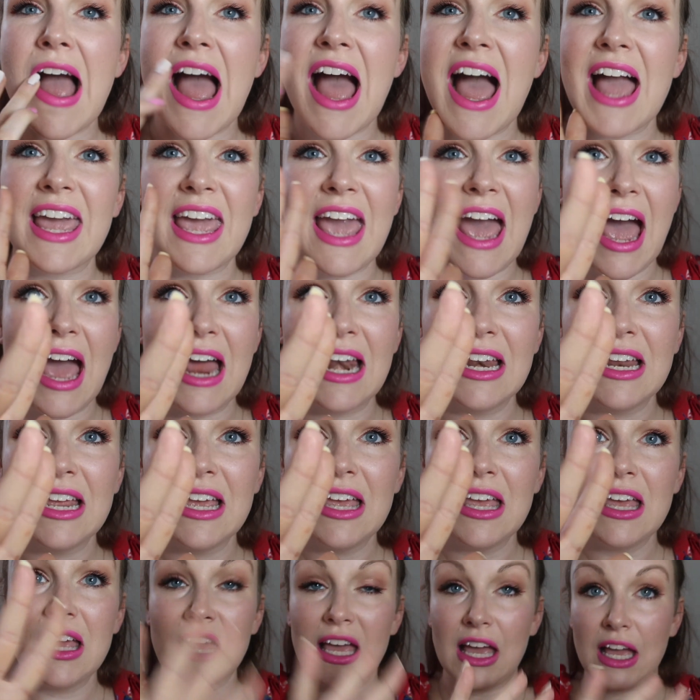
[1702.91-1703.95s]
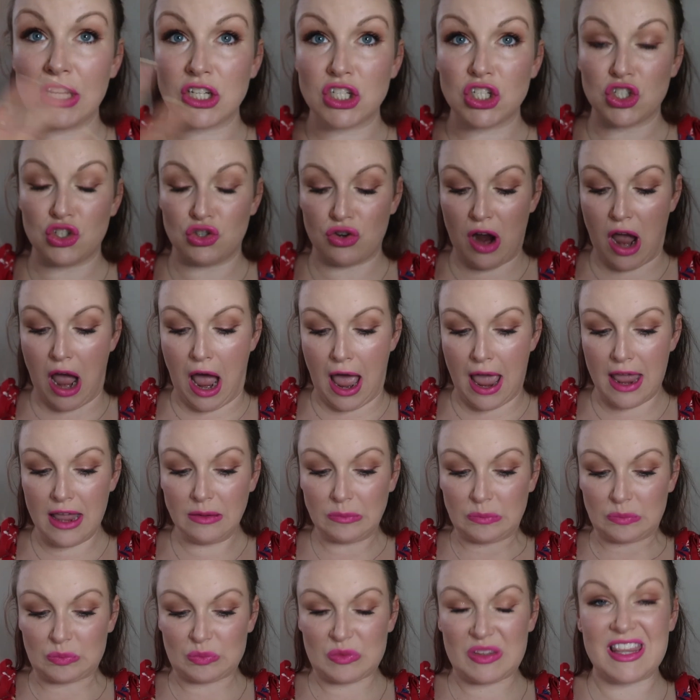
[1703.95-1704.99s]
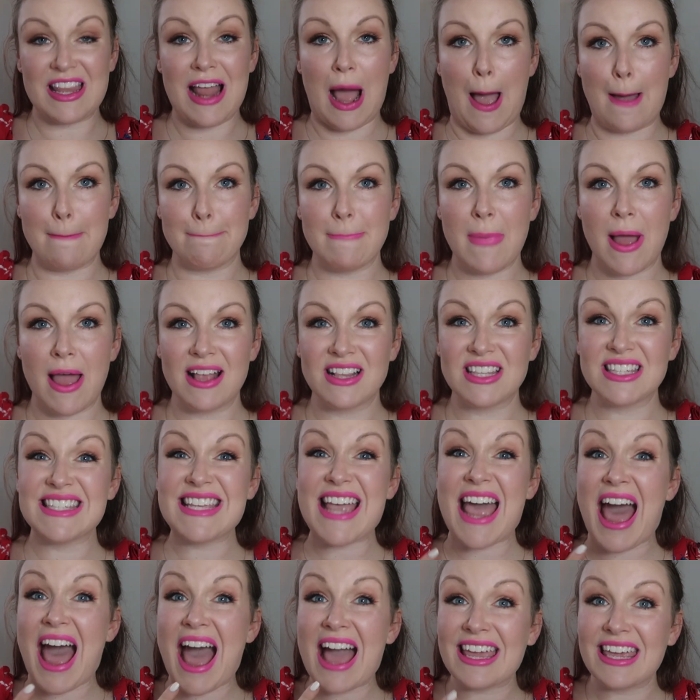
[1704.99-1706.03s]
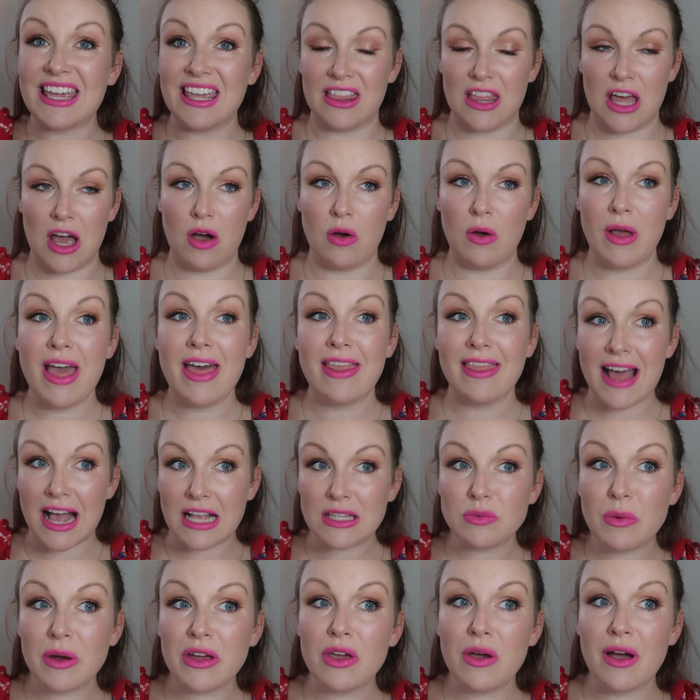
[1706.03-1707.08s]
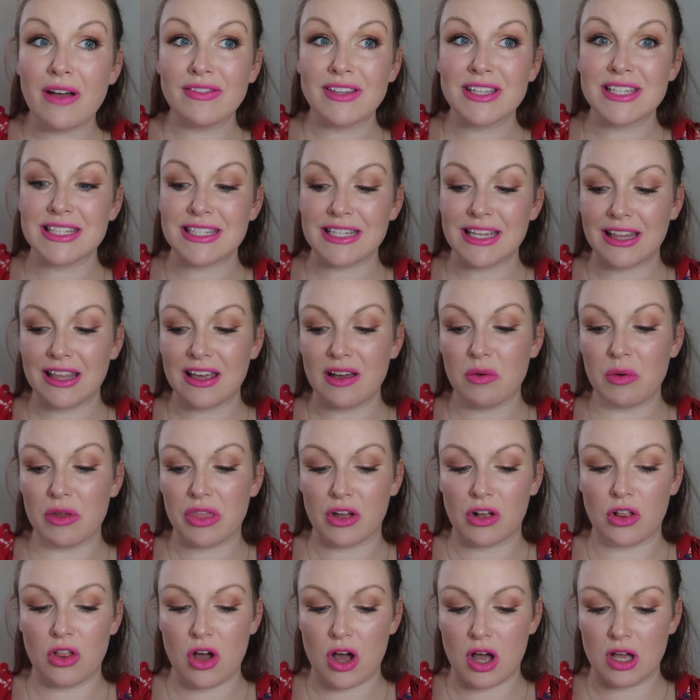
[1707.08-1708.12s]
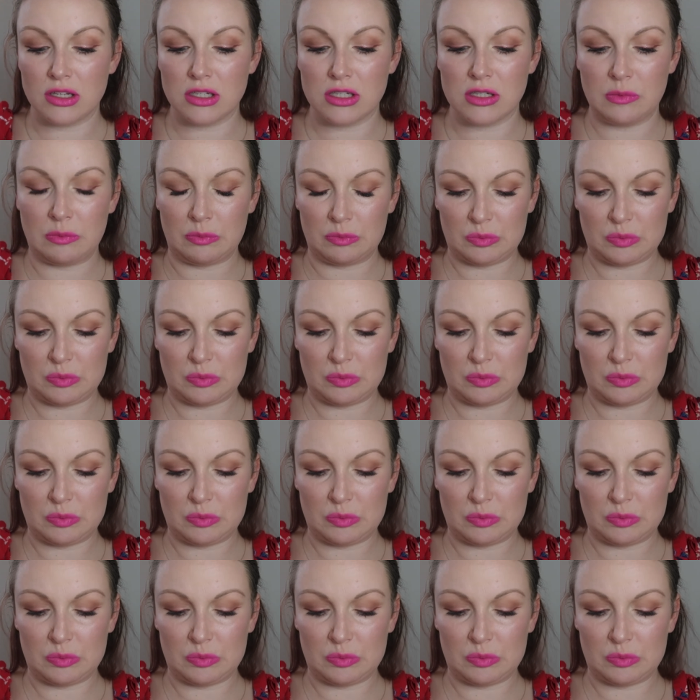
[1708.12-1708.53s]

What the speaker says: Again, it's dry. It's tacky though. That's why you have to seal it with a gloss.